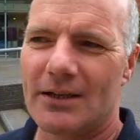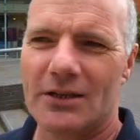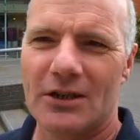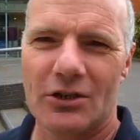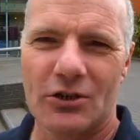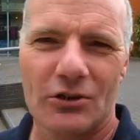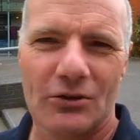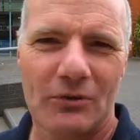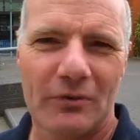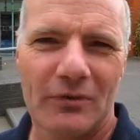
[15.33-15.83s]

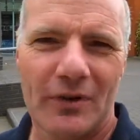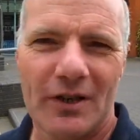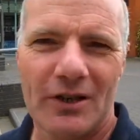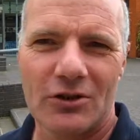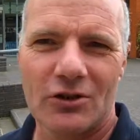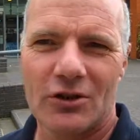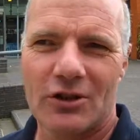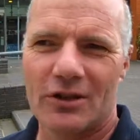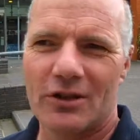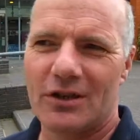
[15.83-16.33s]
additional
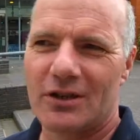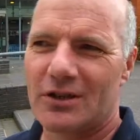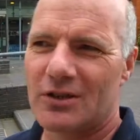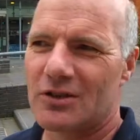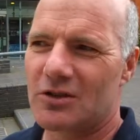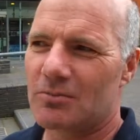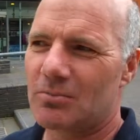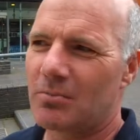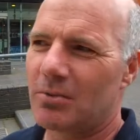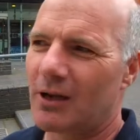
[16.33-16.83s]

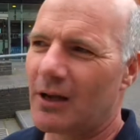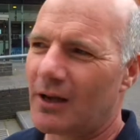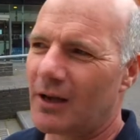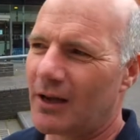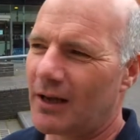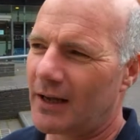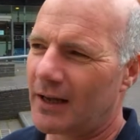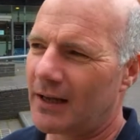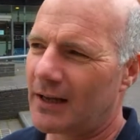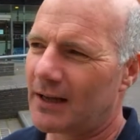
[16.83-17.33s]
features,
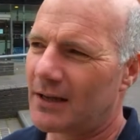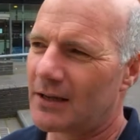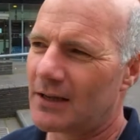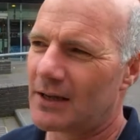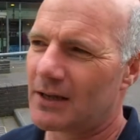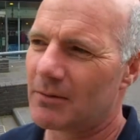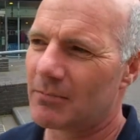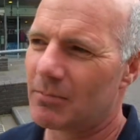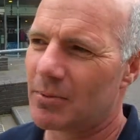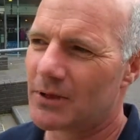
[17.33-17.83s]
by
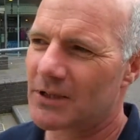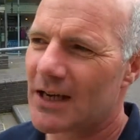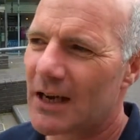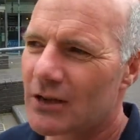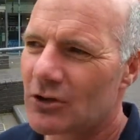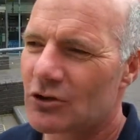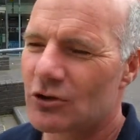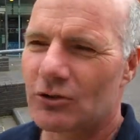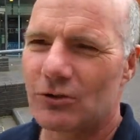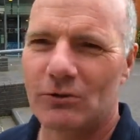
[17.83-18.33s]
the
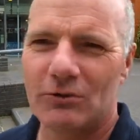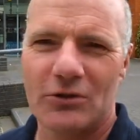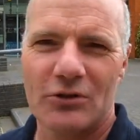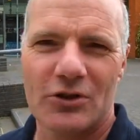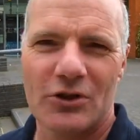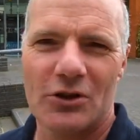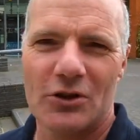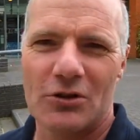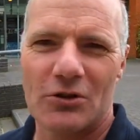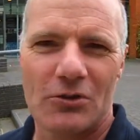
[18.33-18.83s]
potential to
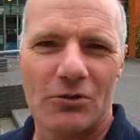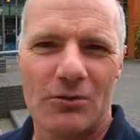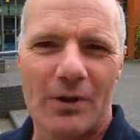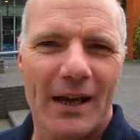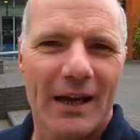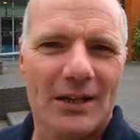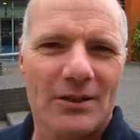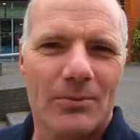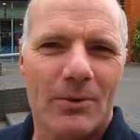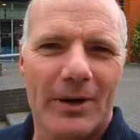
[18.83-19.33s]
do
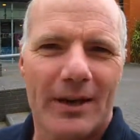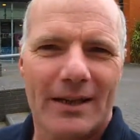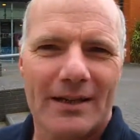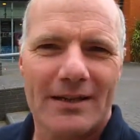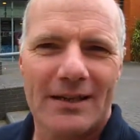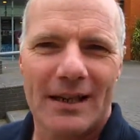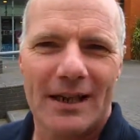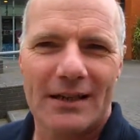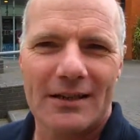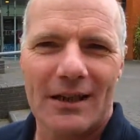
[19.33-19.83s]
X, Y,
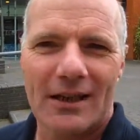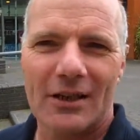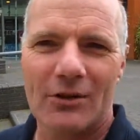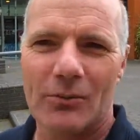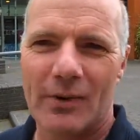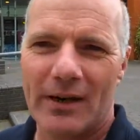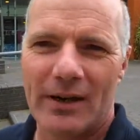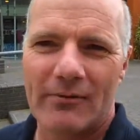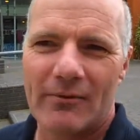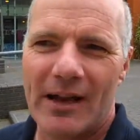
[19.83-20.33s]
and Z,
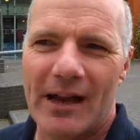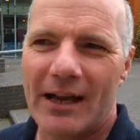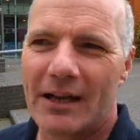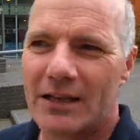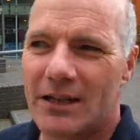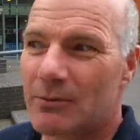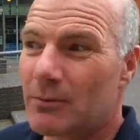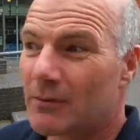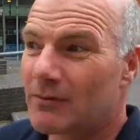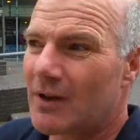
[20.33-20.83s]
when in
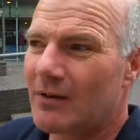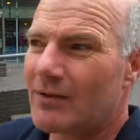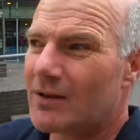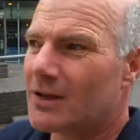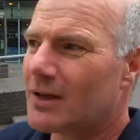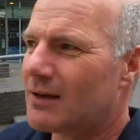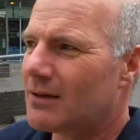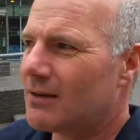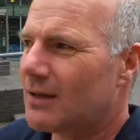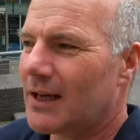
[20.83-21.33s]
reality we've never
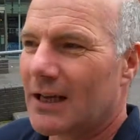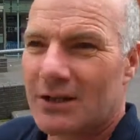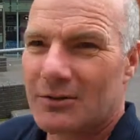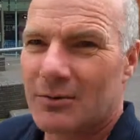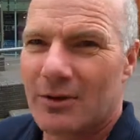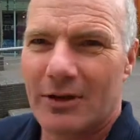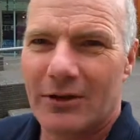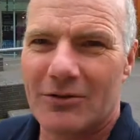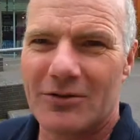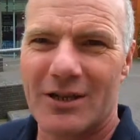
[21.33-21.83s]
done
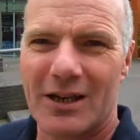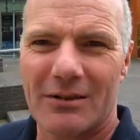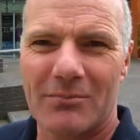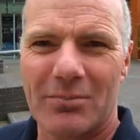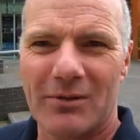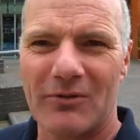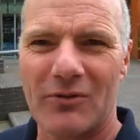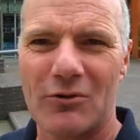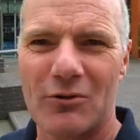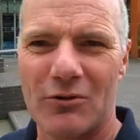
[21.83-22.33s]
X, Y, or Z
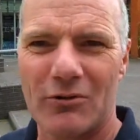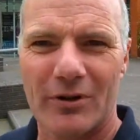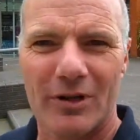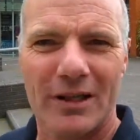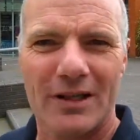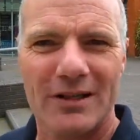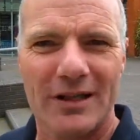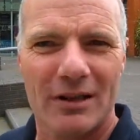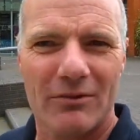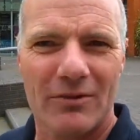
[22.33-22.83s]
before, and
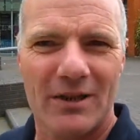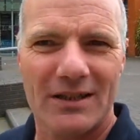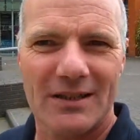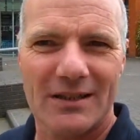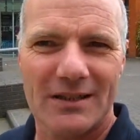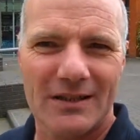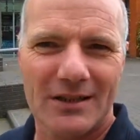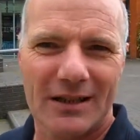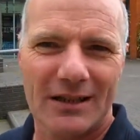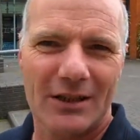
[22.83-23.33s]
there's no
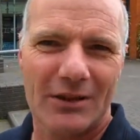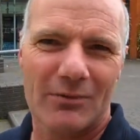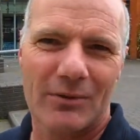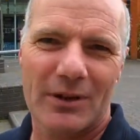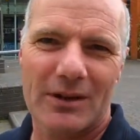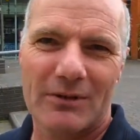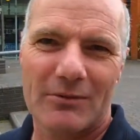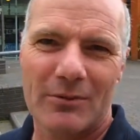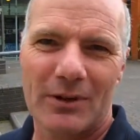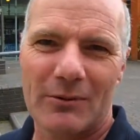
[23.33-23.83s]
reason to think that
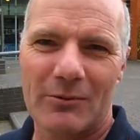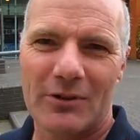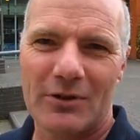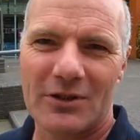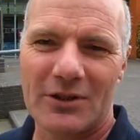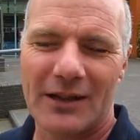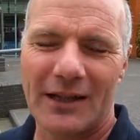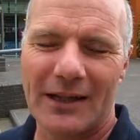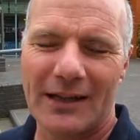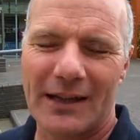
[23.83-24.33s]
we'd want
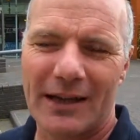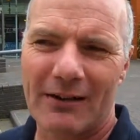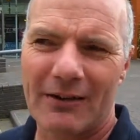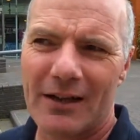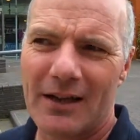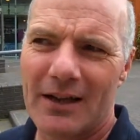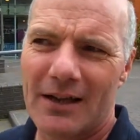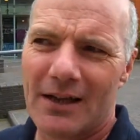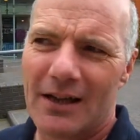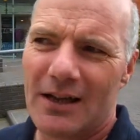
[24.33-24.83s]
to do that now.
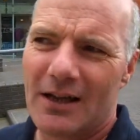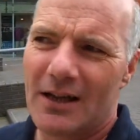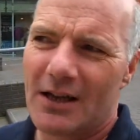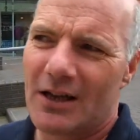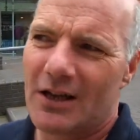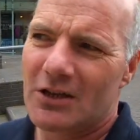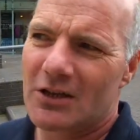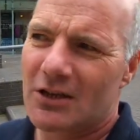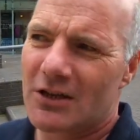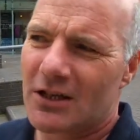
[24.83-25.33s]

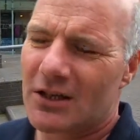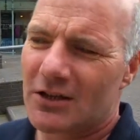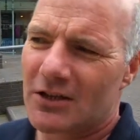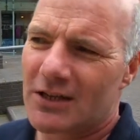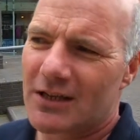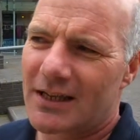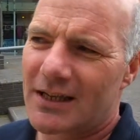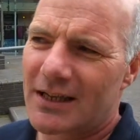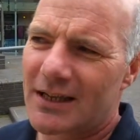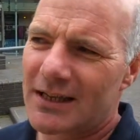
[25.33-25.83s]
So
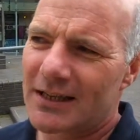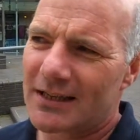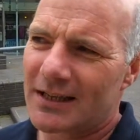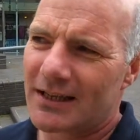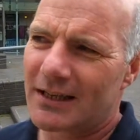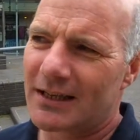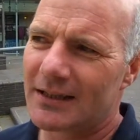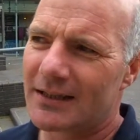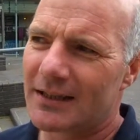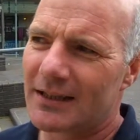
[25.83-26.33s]
that the key
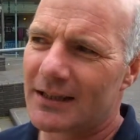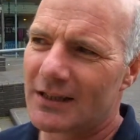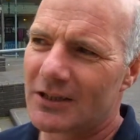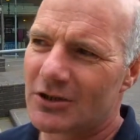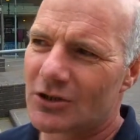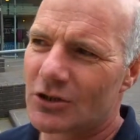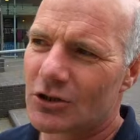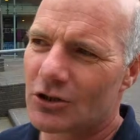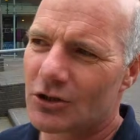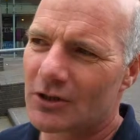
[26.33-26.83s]
thing, I think, is
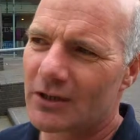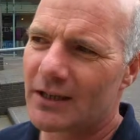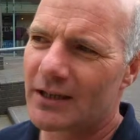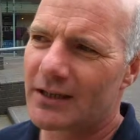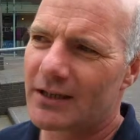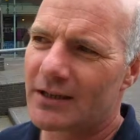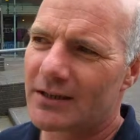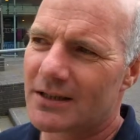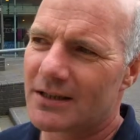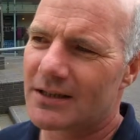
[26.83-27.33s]
to try
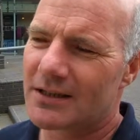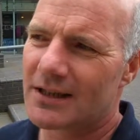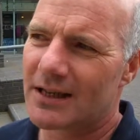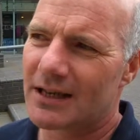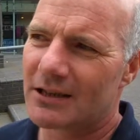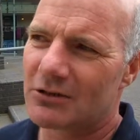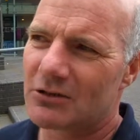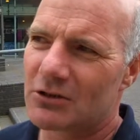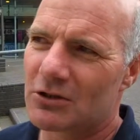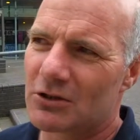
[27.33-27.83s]
and
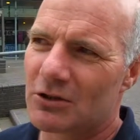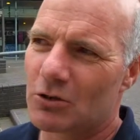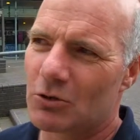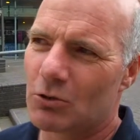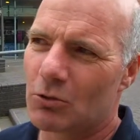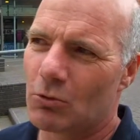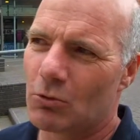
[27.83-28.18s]
understand